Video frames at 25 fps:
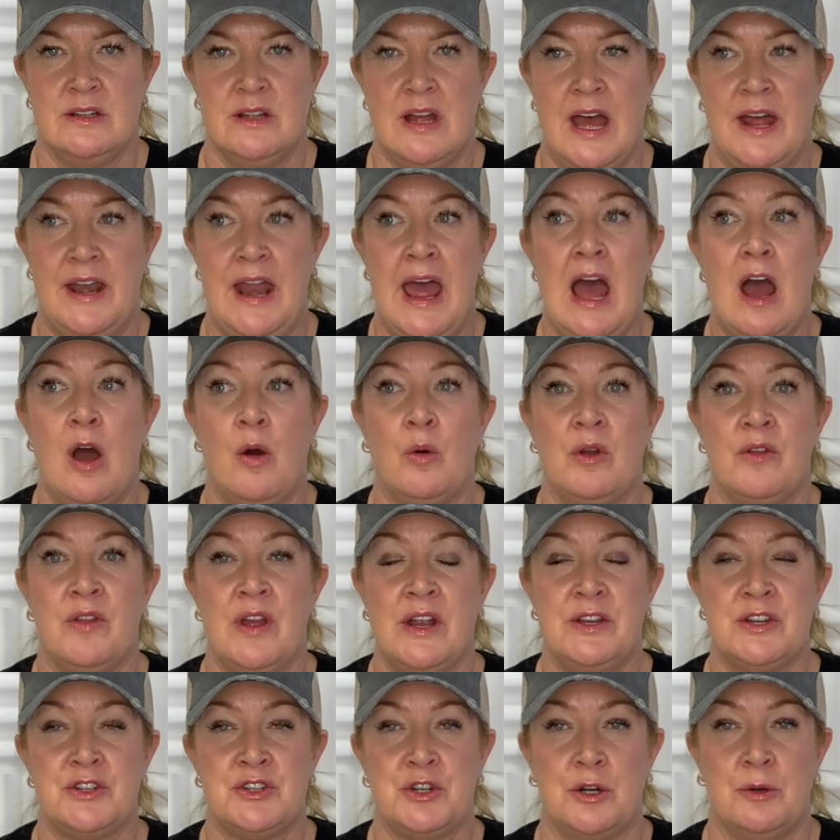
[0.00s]
And how are they
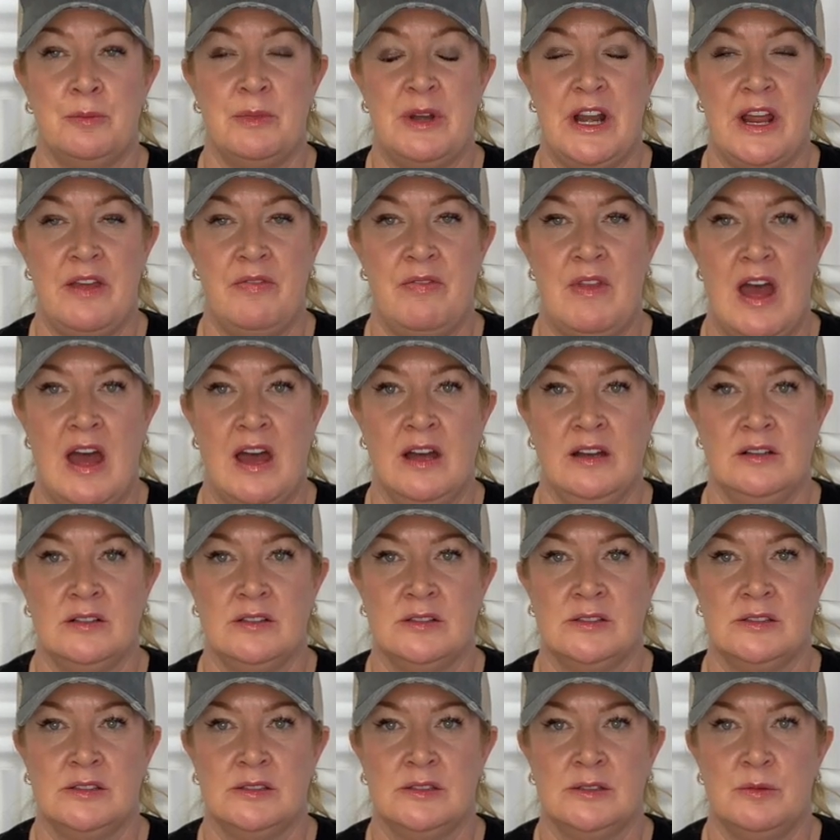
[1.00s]
determining that?
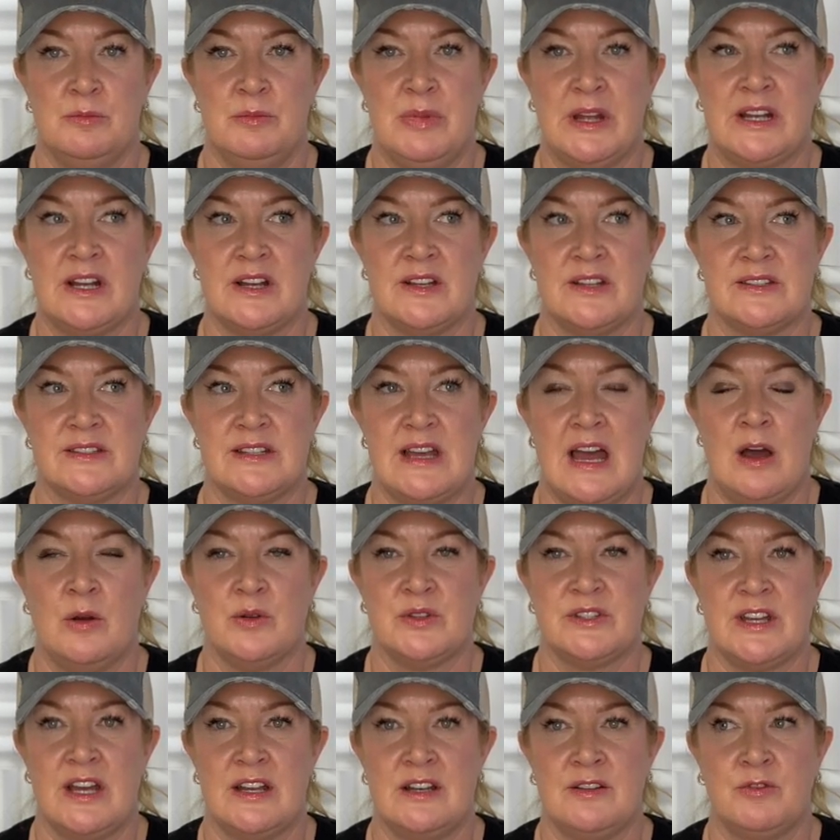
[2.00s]
Because
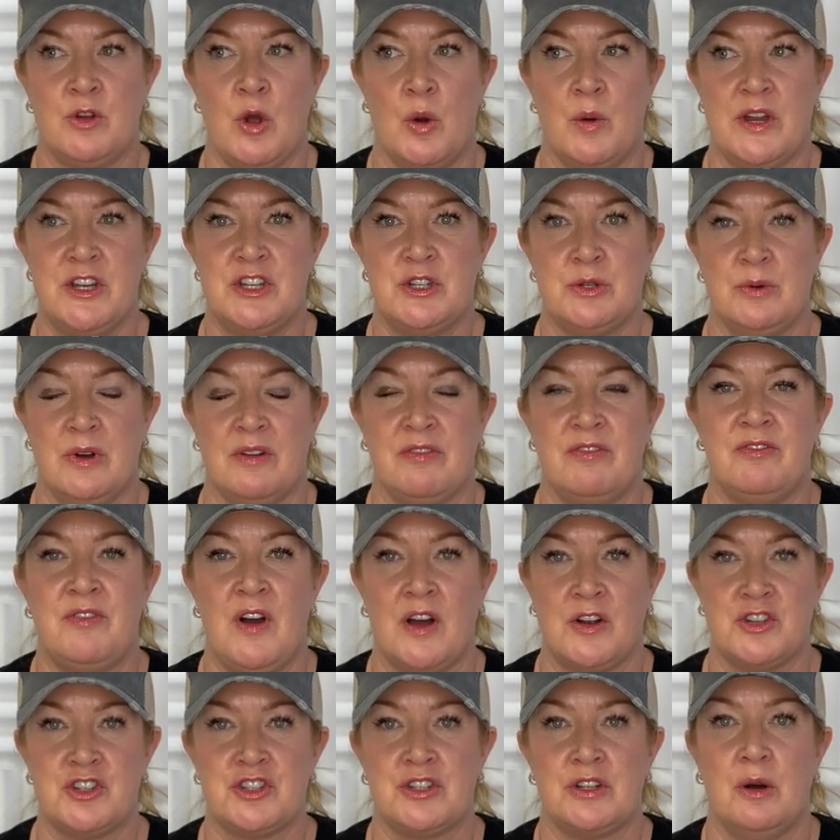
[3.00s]
outside of going to a
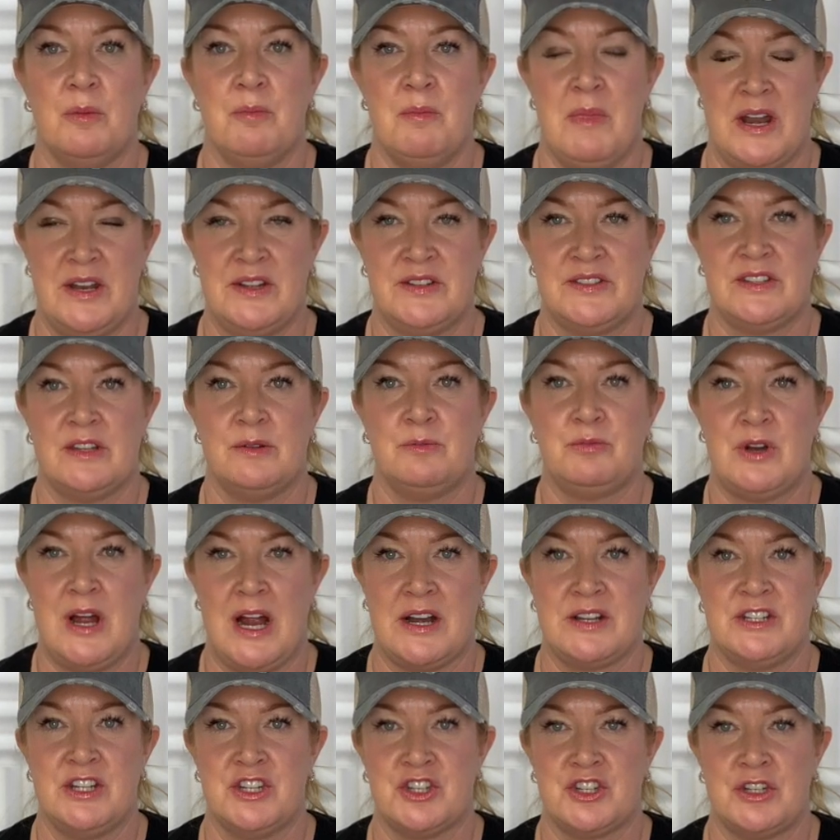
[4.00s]
functional medicine
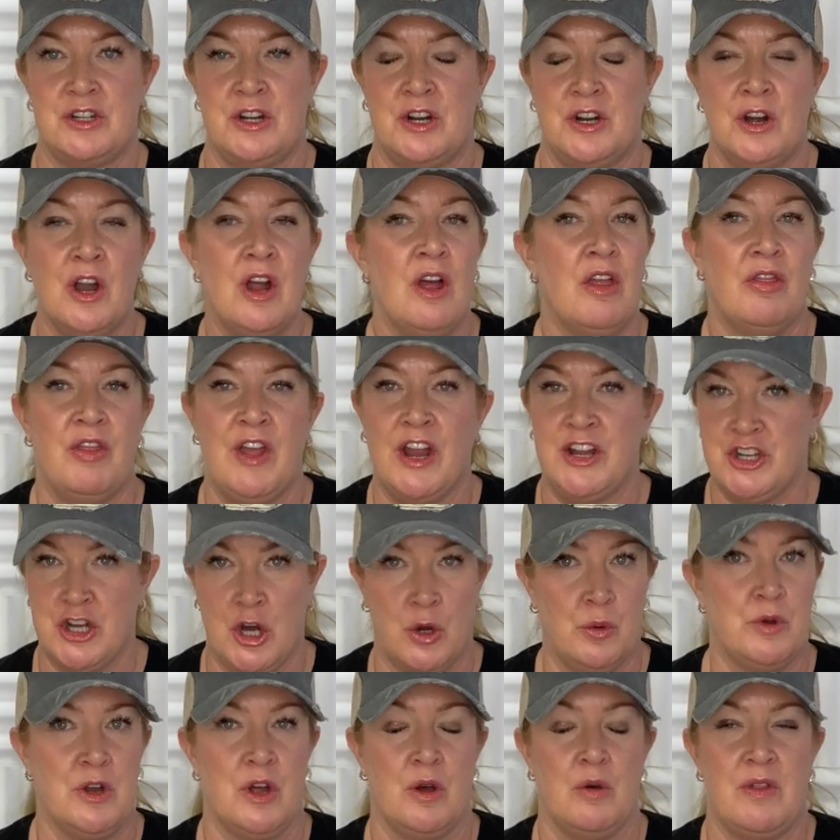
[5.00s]
practitioner, they
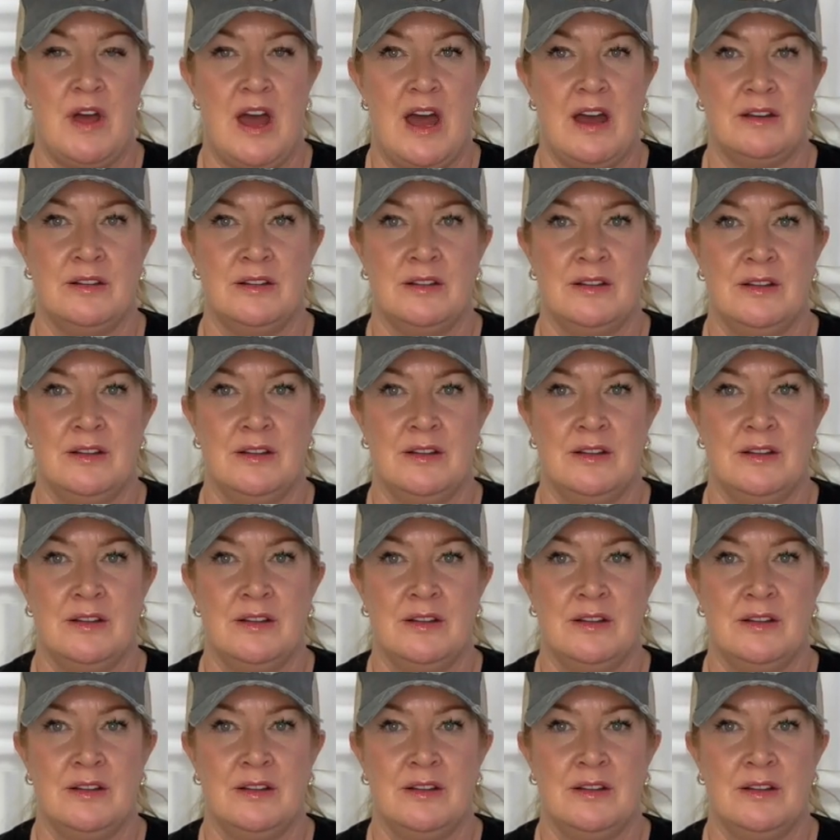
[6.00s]
don't know that.